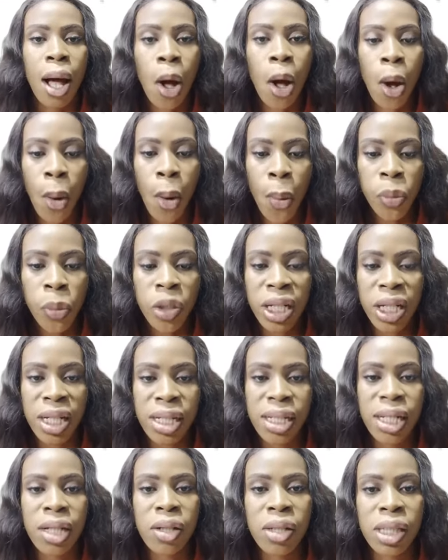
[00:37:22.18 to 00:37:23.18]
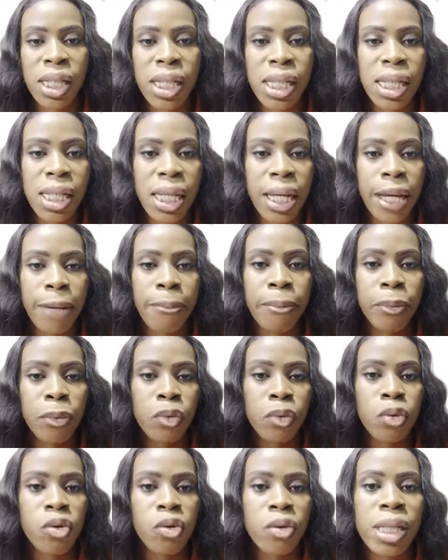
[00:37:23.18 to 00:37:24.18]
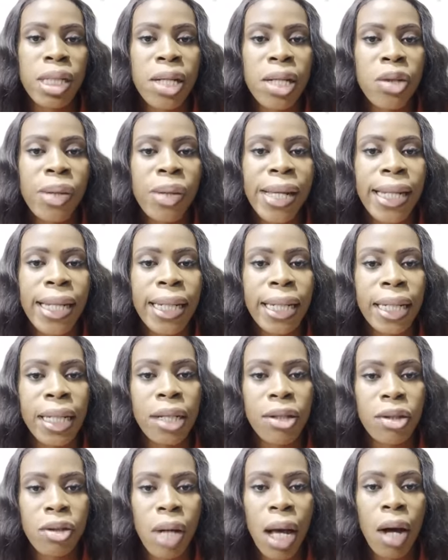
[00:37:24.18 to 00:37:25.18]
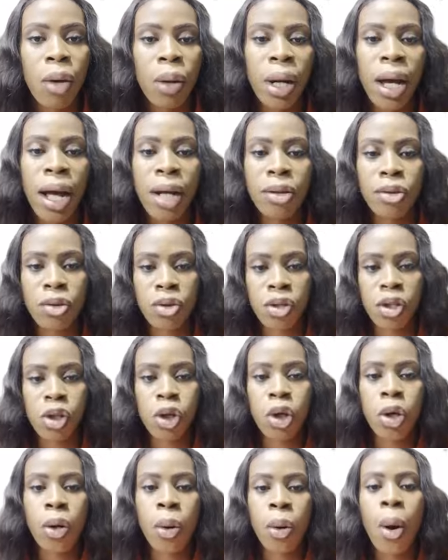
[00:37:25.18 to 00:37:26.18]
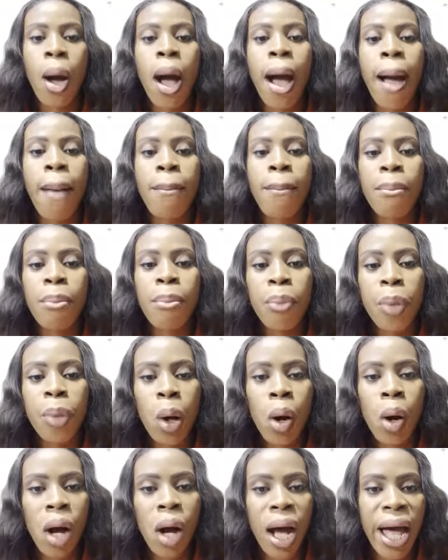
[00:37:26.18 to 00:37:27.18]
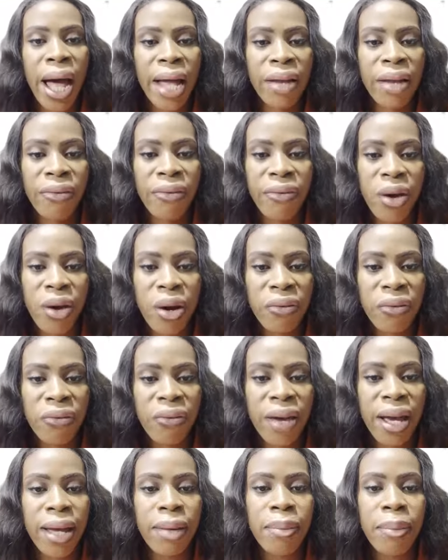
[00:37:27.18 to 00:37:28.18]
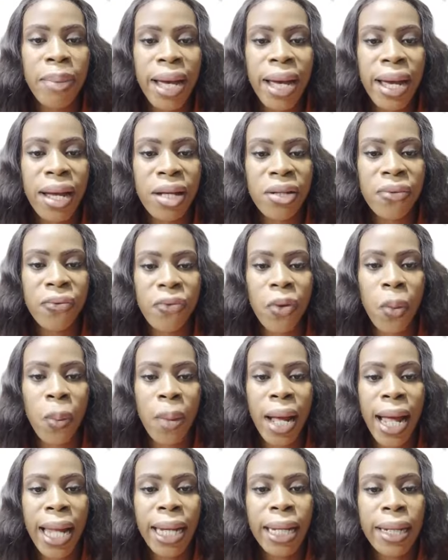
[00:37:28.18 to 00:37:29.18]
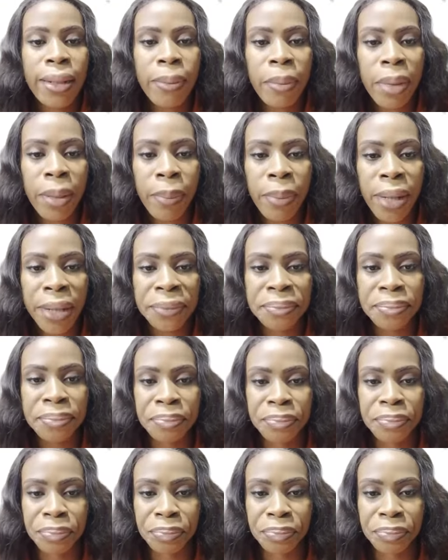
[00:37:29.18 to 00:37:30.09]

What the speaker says: you can send us a DM. We'll send you a link on how to secure bulk and verified buyers from Alibaba.